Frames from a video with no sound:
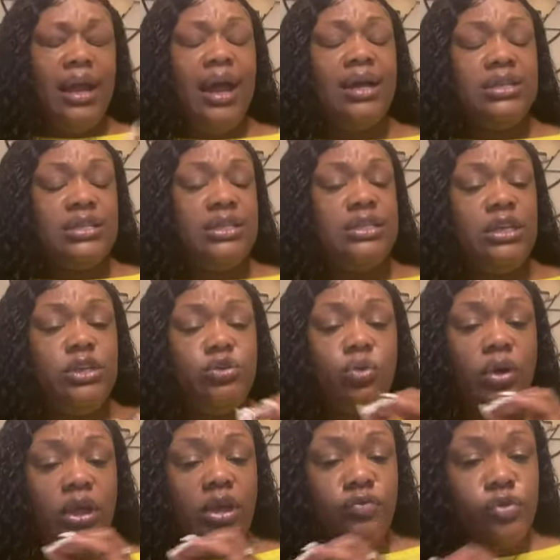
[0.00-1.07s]
God says he's
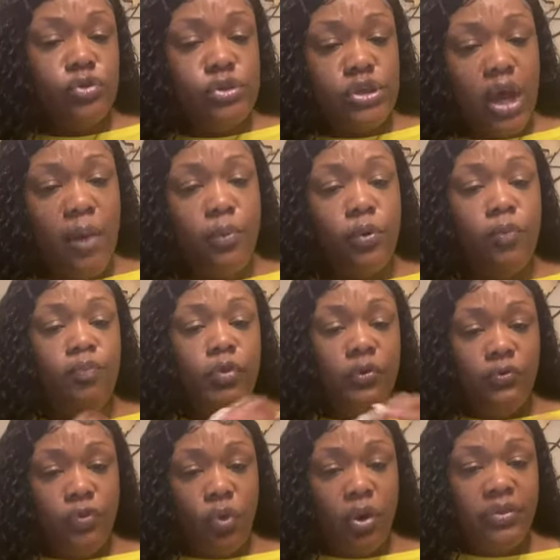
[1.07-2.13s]
going to give you double
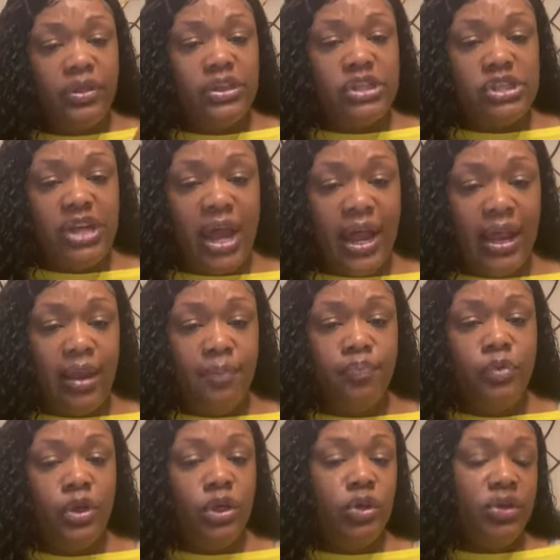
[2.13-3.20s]
for the
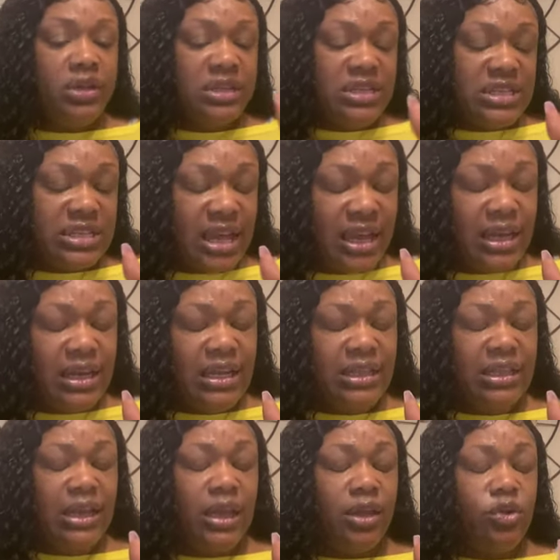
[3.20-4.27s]
shame. You didn't say
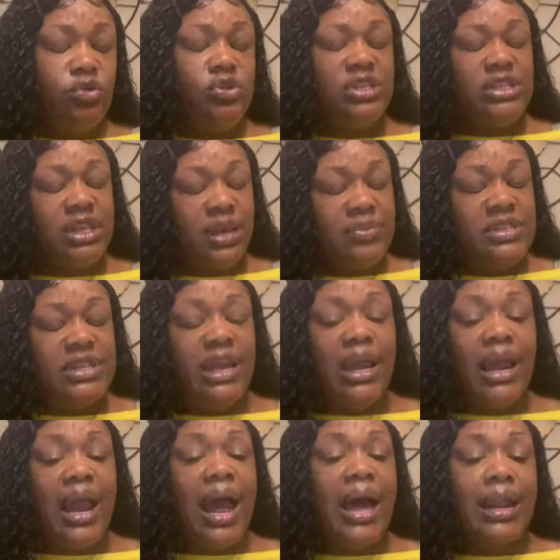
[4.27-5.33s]
anything. You just kept
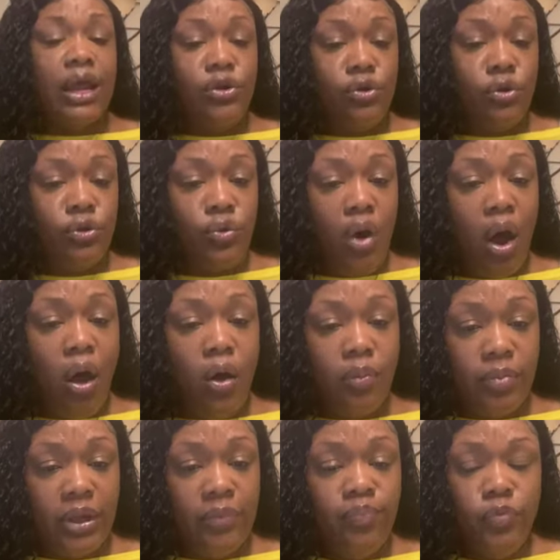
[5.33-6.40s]
saying, God, I know you
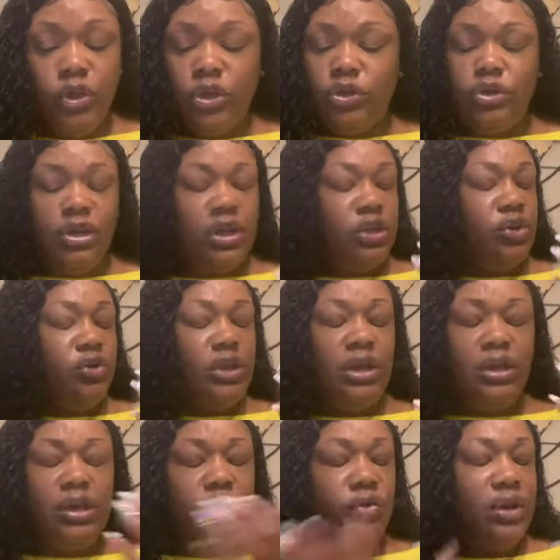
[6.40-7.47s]
called me. You, did, you
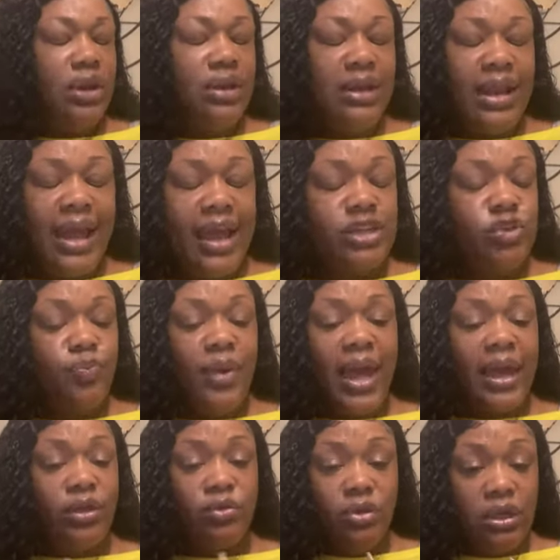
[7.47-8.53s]
didn't you didn't lash
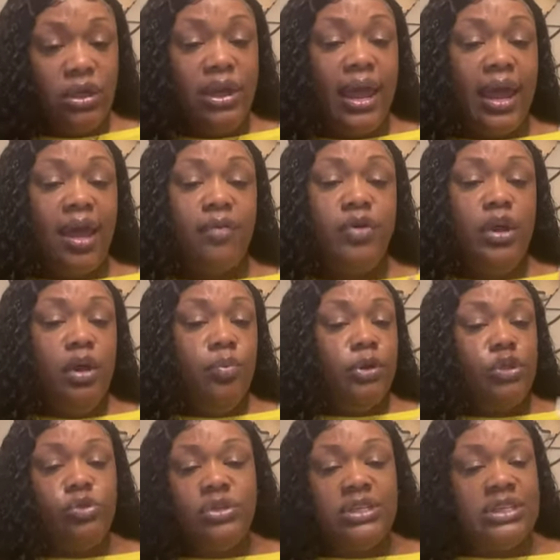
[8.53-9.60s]
back. You could have have,
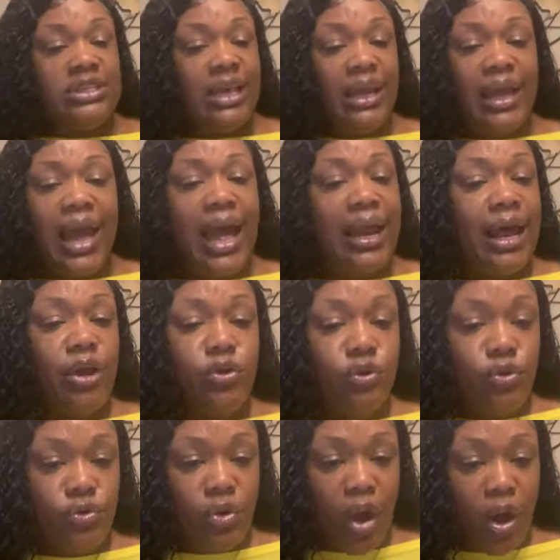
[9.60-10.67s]
but you just said, God, I
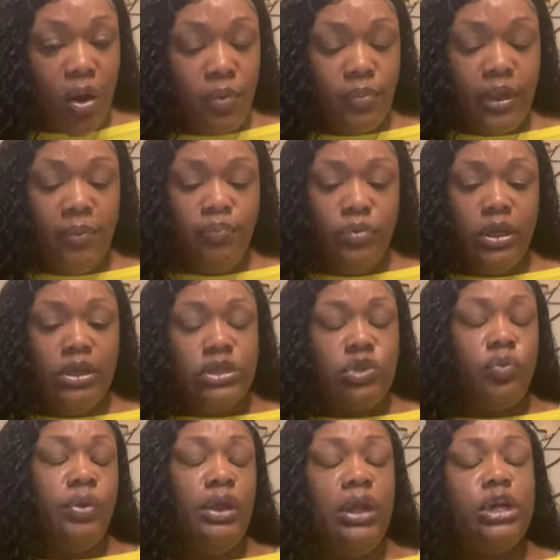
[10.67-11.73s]
know you called me. And
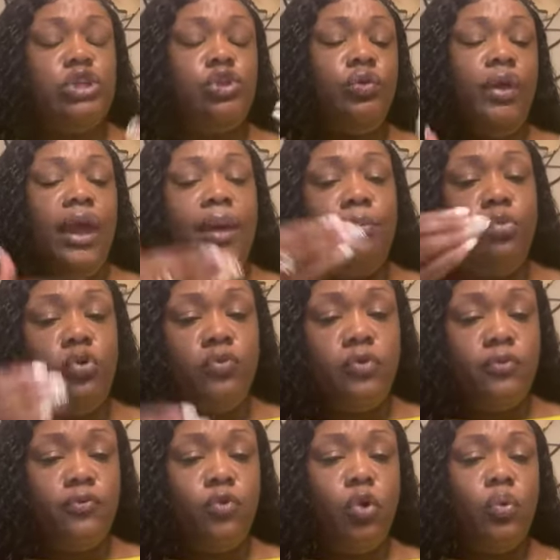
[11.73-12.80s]
so because you kept
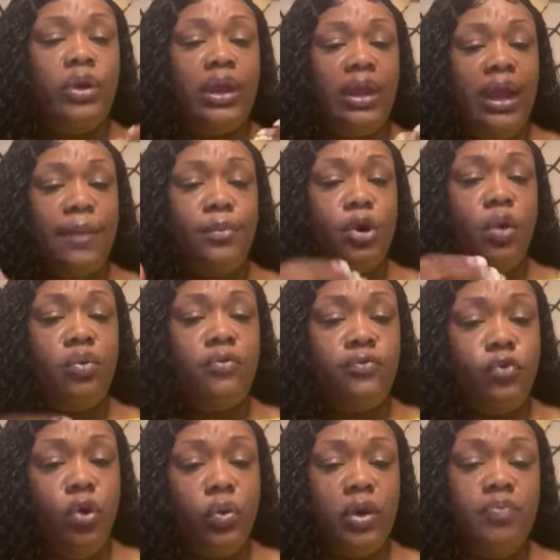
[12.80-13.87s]
moving forward and kept
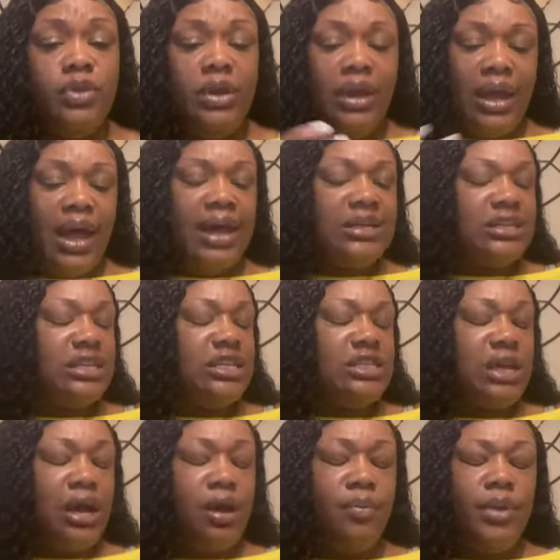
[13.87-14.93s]
going forward, God
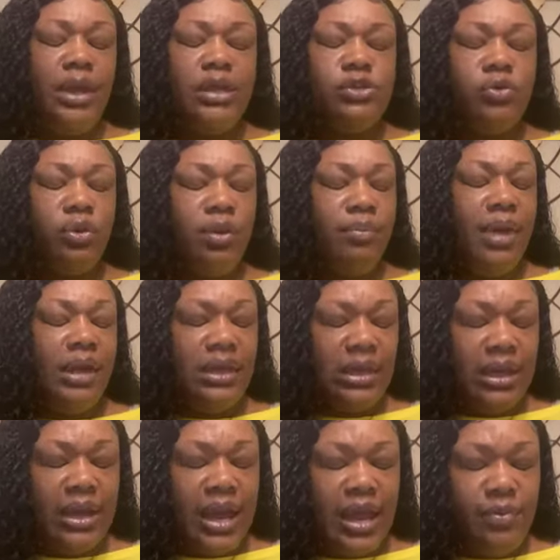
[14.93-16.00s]
says um, he's going to
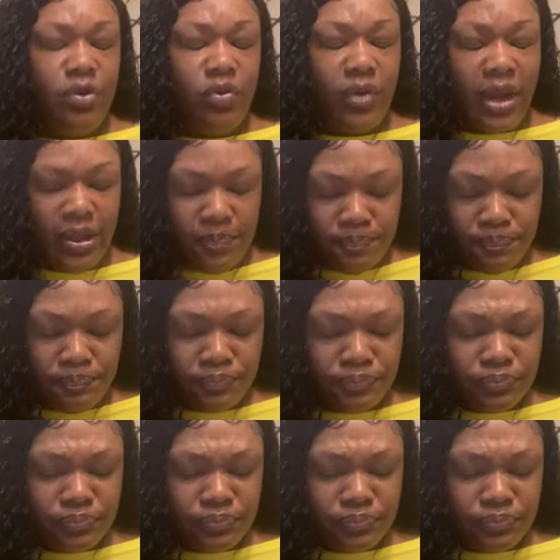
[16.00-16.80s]
make your name great.